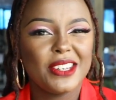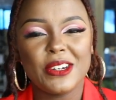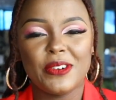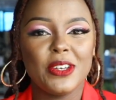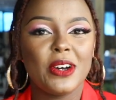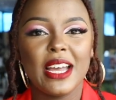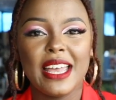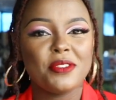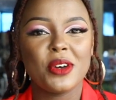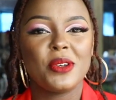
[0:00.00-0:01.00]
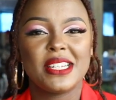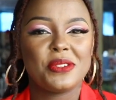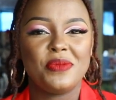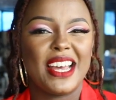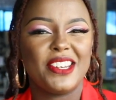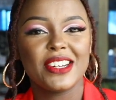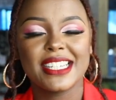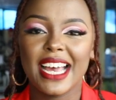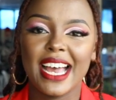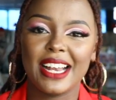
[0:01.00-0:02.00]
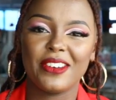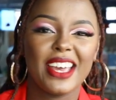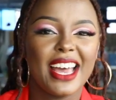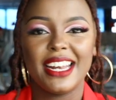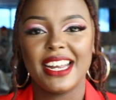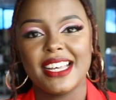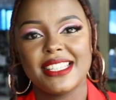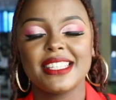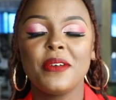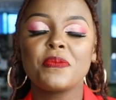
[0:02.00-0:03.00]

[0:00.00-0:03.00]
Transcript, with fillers: You know, everyone wanted to be a doctor, a lawyer, a nurse.